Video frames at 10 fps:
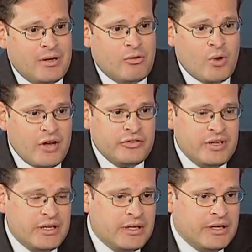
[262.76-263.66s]

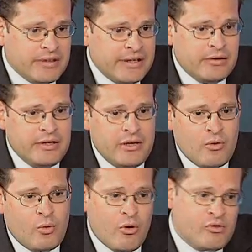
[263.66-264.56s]
crossing illegally
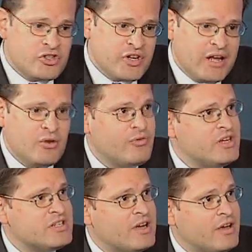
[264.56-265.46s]
or overstaying your
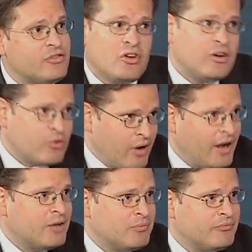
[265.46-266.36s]
visa is not a
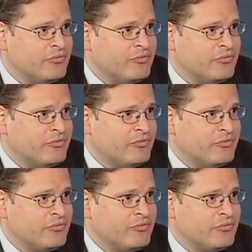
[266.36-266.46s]
crime.